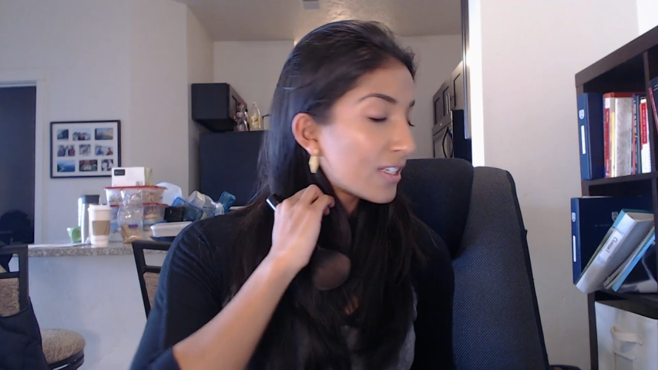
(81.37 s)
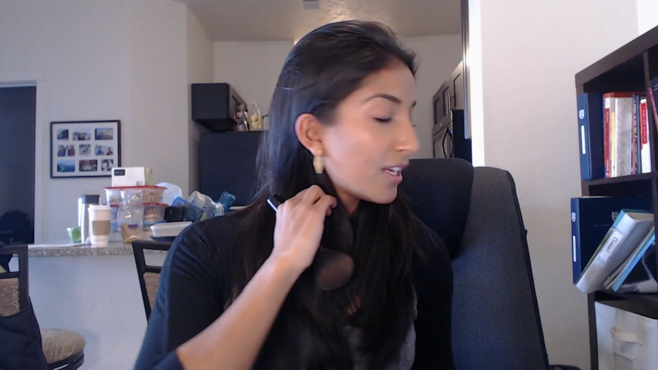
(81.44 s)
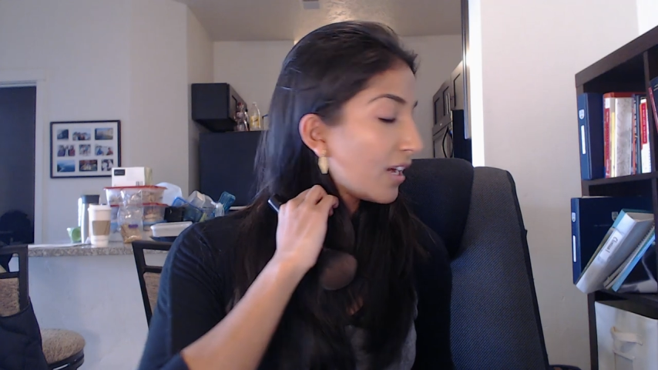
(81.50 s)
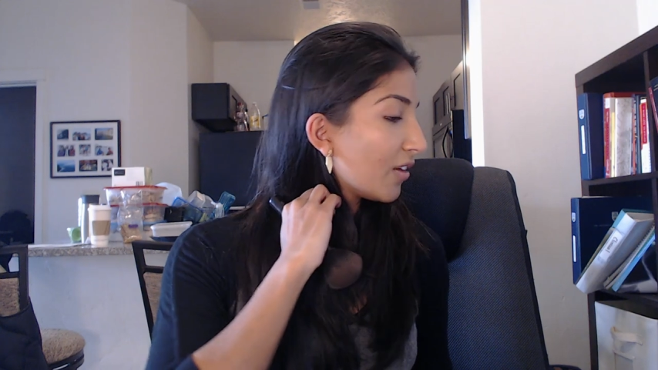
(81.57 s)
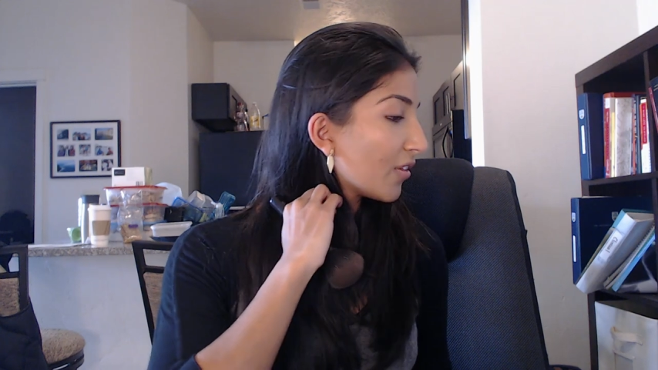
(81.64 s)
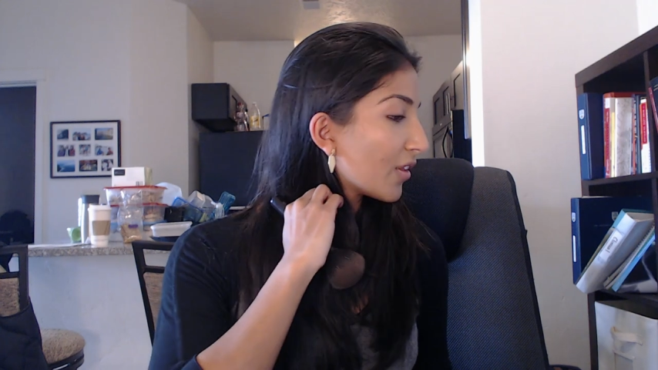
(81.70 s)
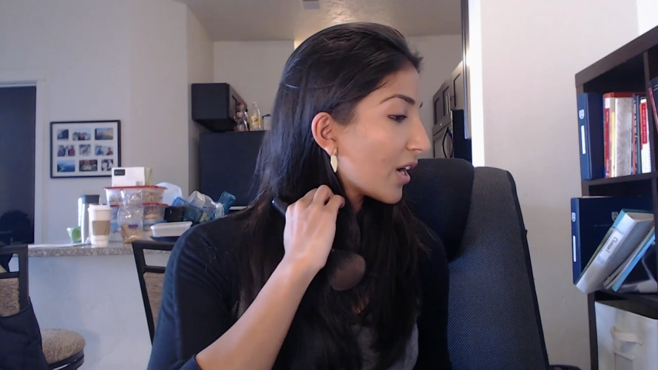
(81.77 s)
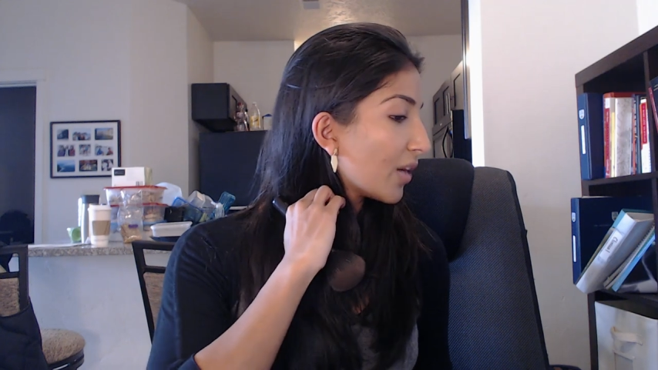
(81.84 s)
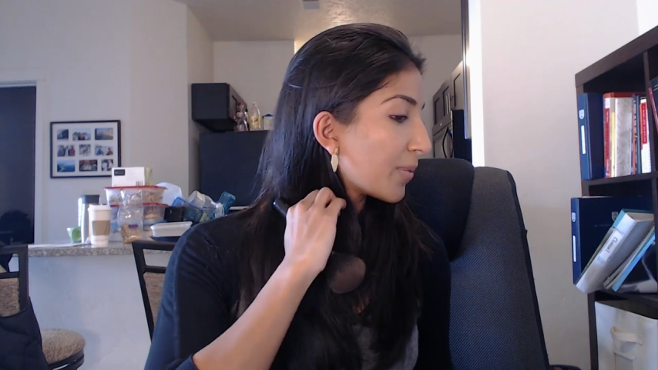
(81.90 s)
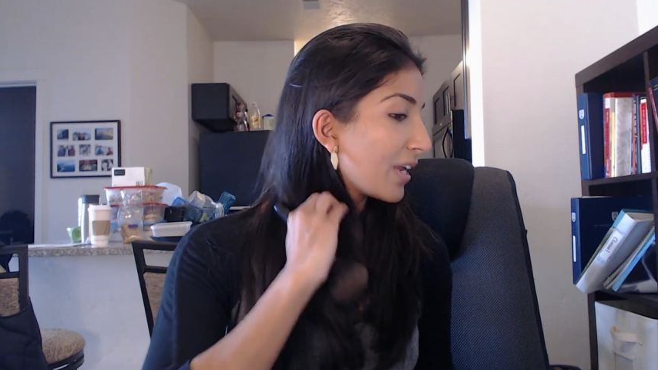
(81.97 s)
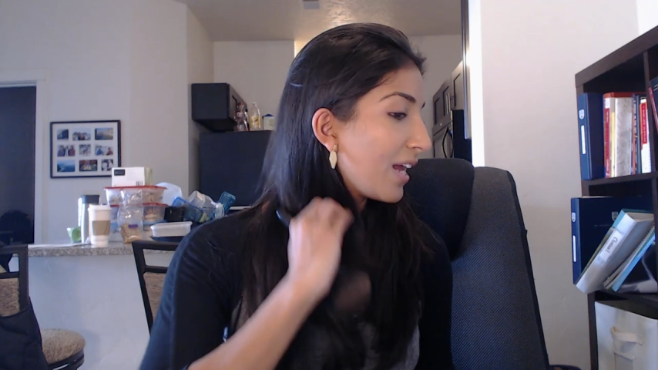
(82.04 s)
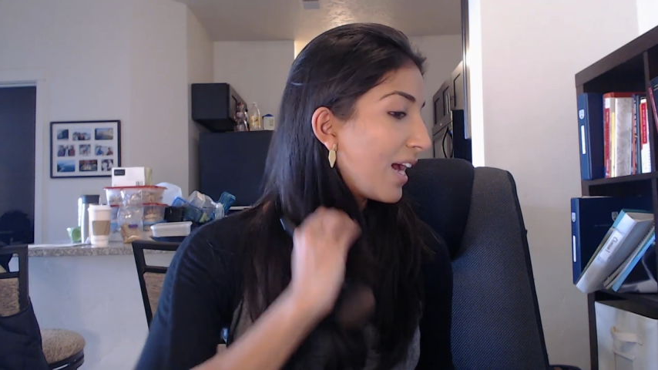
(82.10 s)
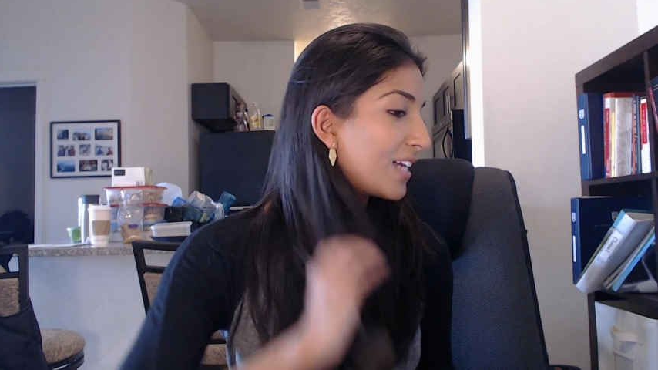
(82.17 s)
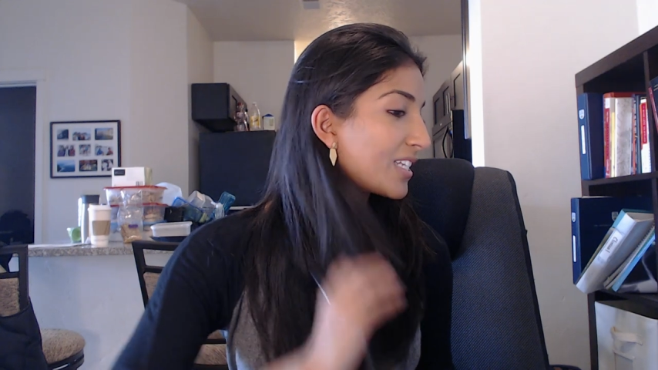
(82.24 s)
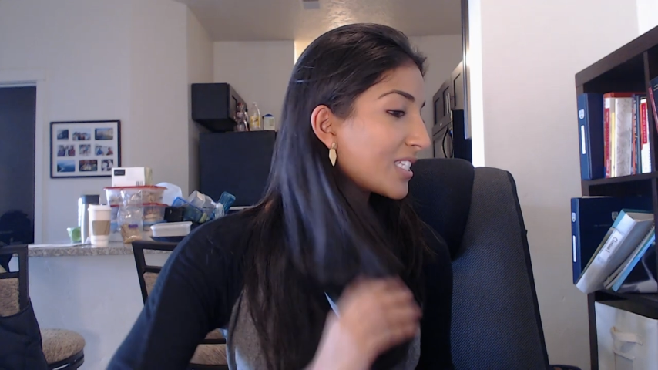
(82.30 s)
tell there, but
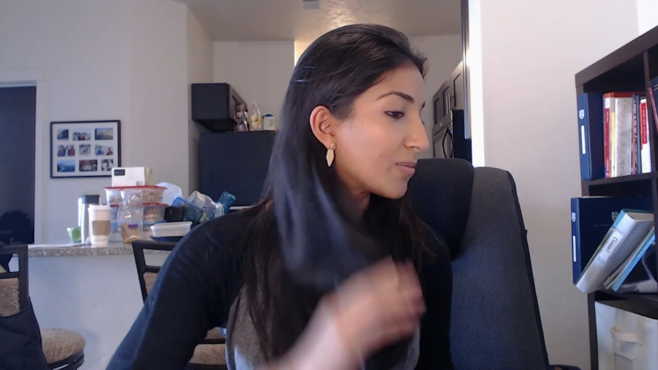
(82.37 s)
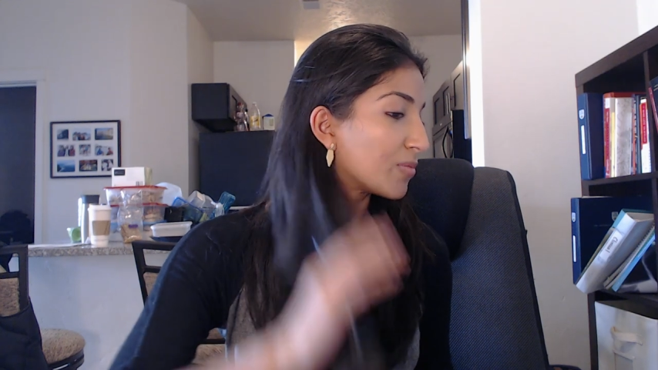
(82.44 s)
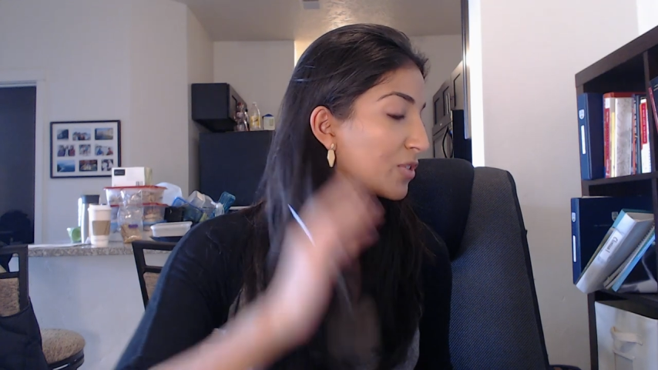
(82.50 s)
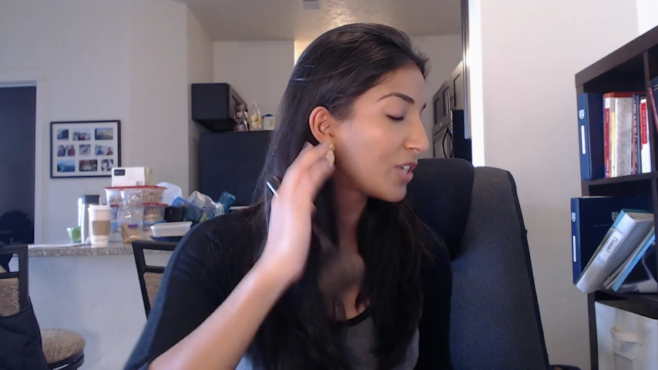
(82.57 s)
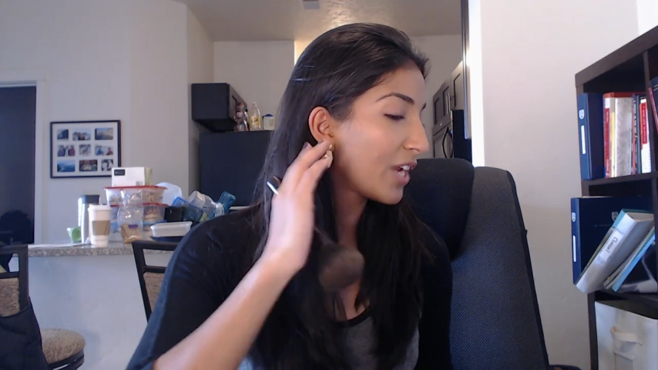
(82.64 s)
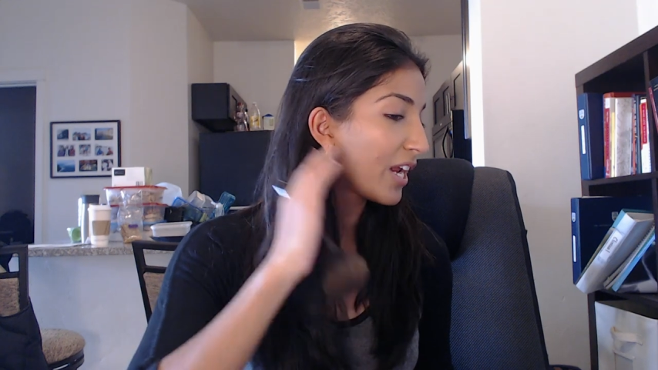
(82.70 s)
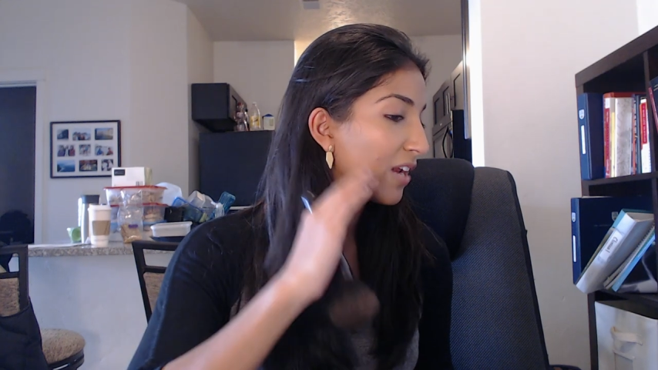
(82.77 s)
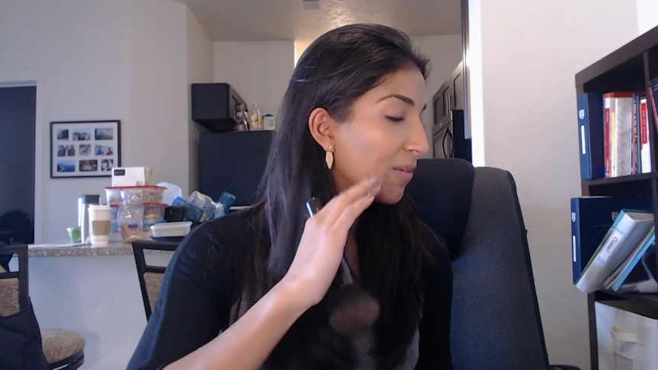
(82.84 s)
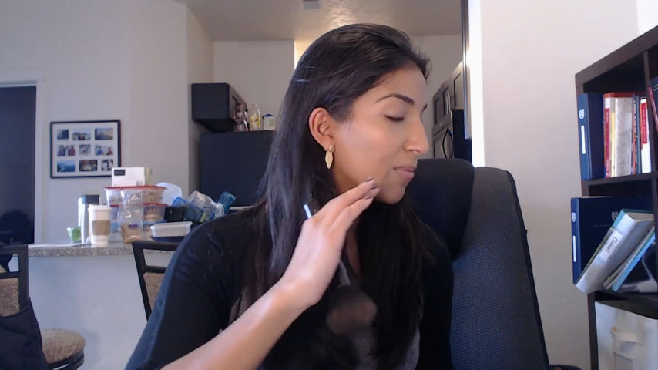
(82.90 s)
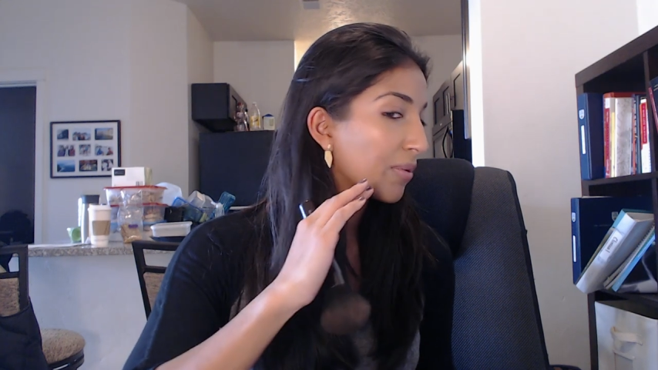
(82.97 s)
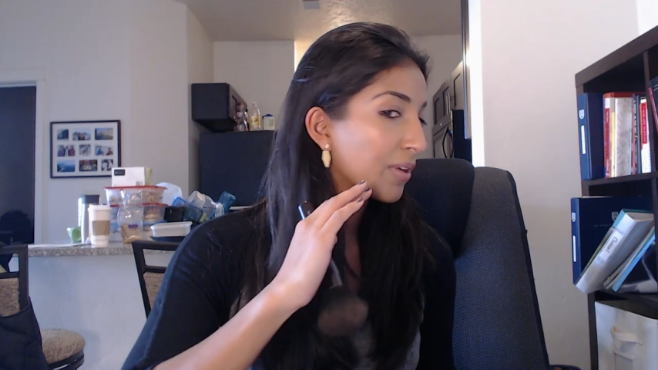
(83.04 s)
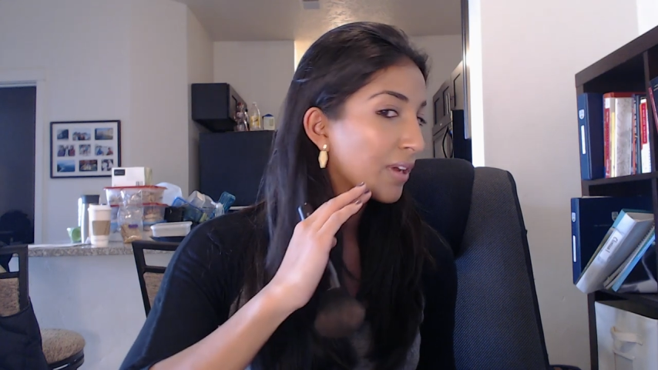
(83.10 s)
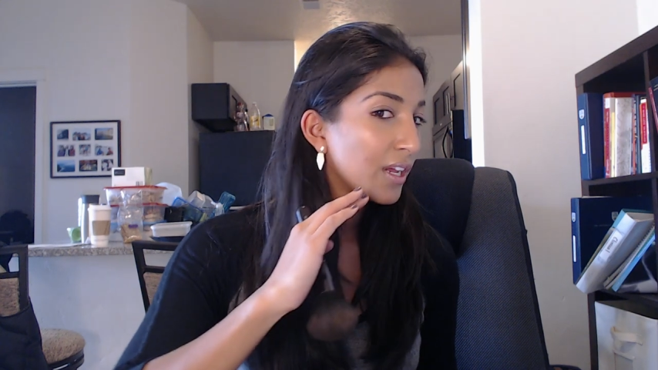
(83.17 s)
it adds some shape.